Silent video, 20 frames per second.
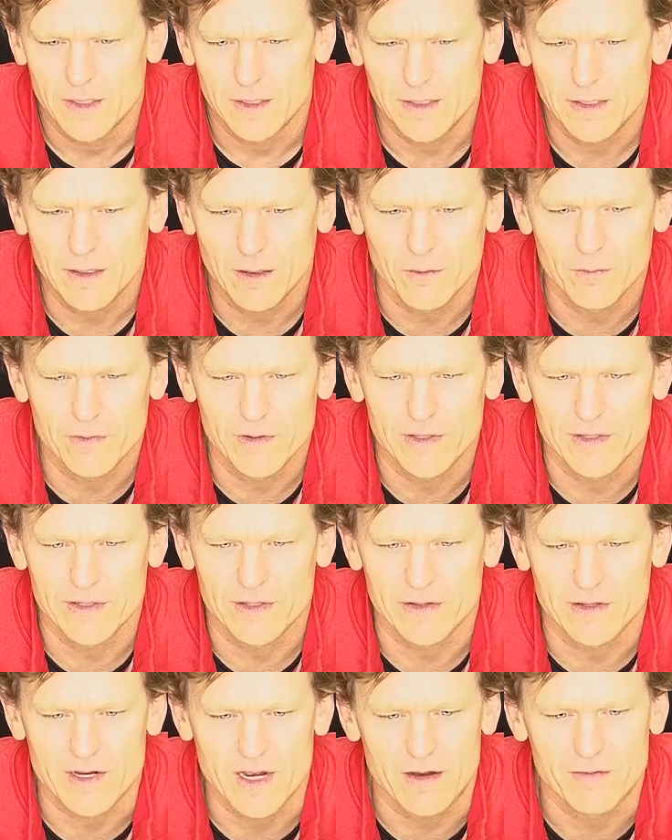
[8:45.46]
You know, the,
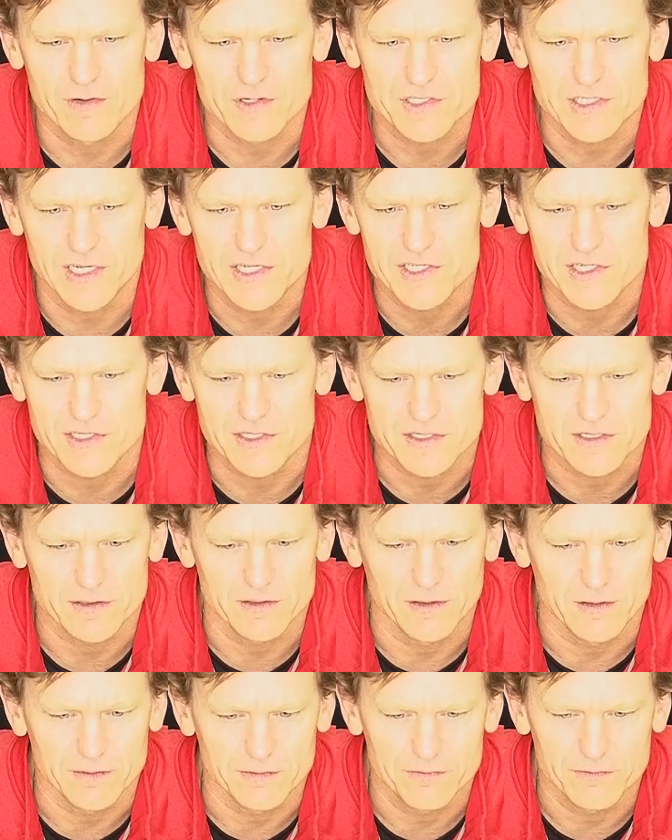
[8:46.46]
the conversations
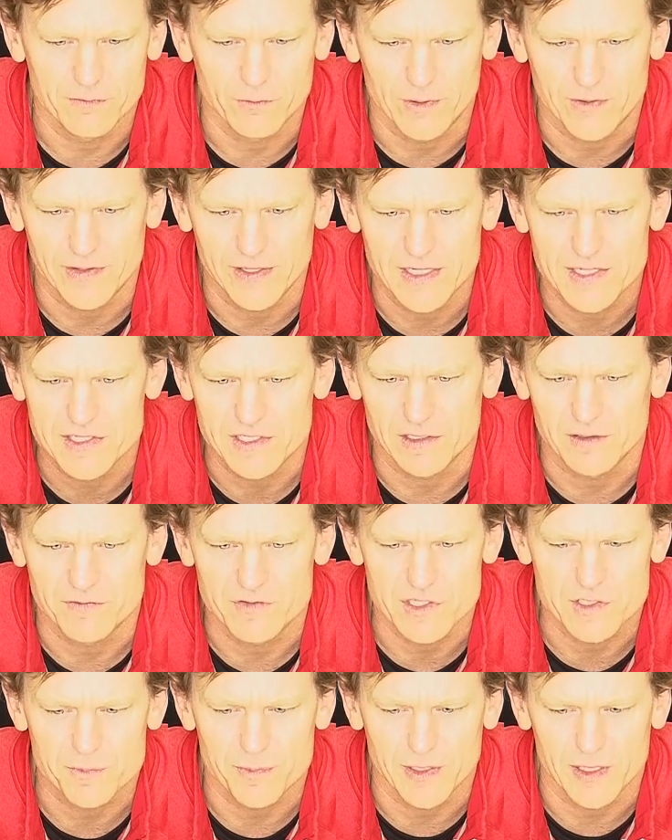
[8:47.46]
of, with Easy have
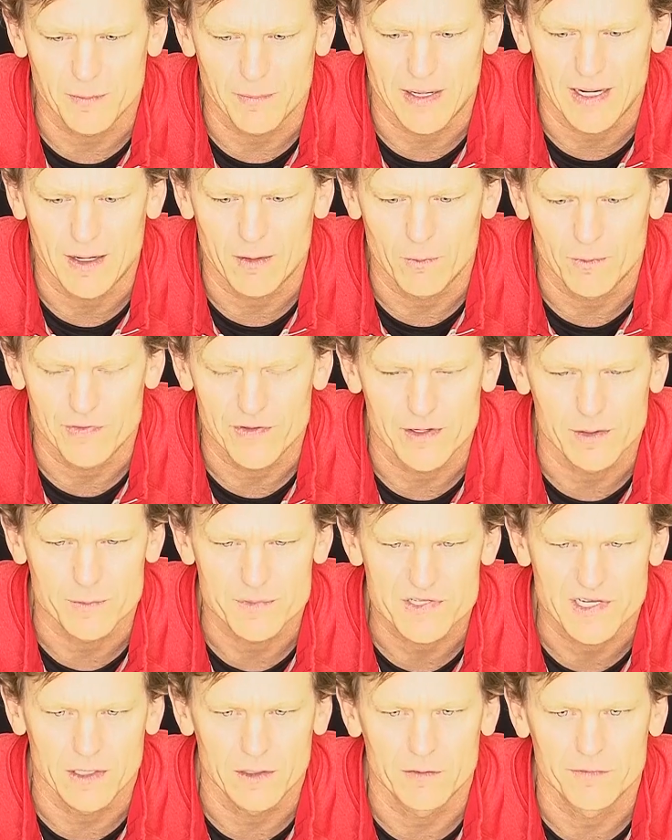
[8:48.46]
just been about within
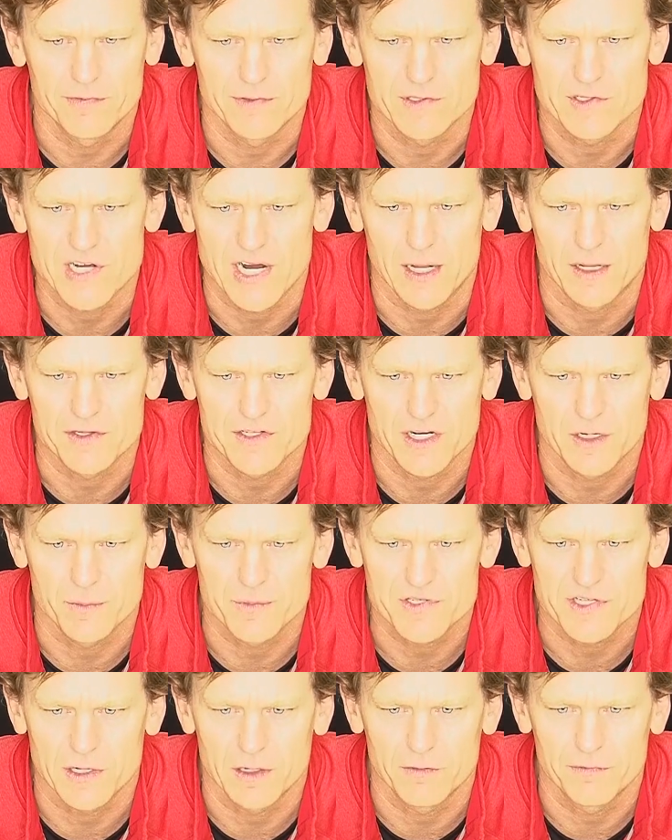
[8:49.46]
himself and challenging
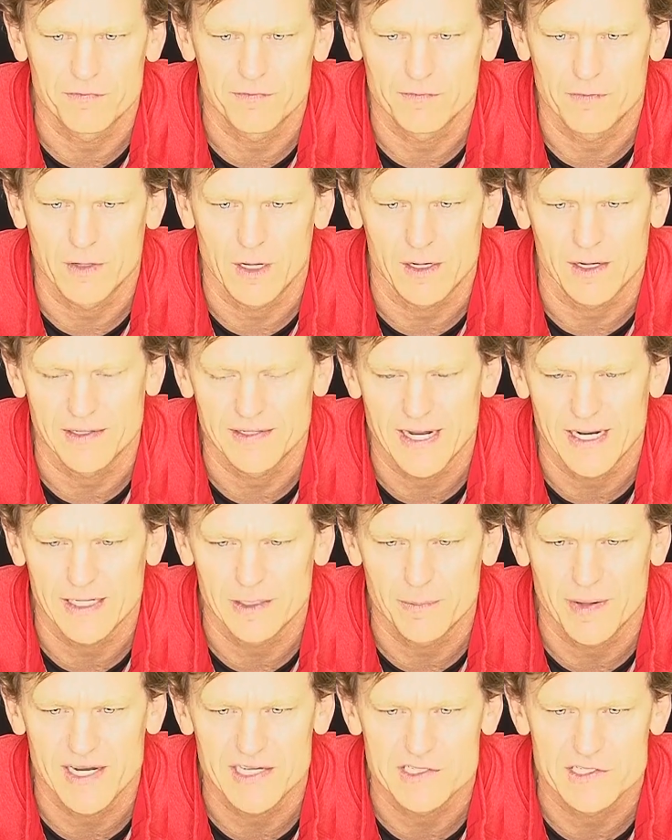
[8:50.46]
himself on a
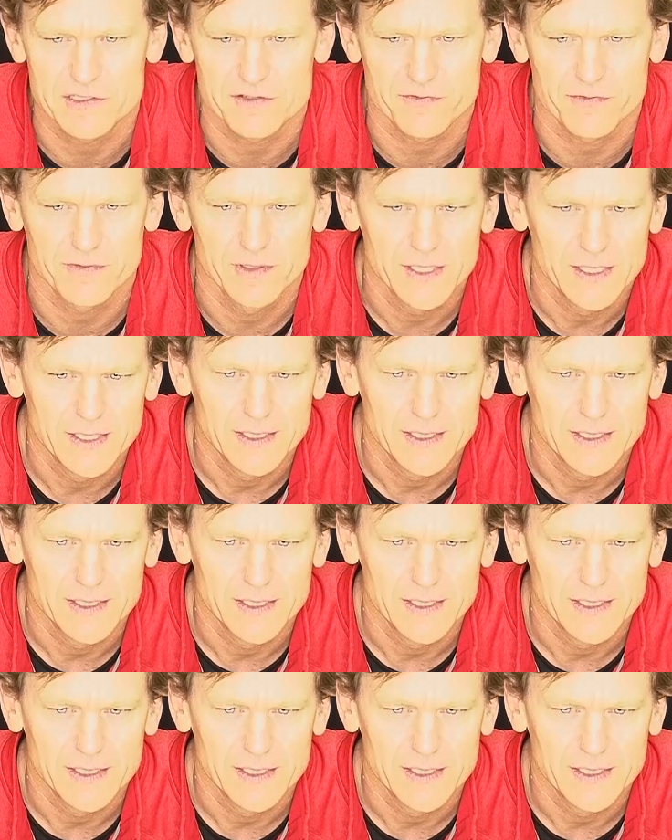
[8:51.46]
daily basis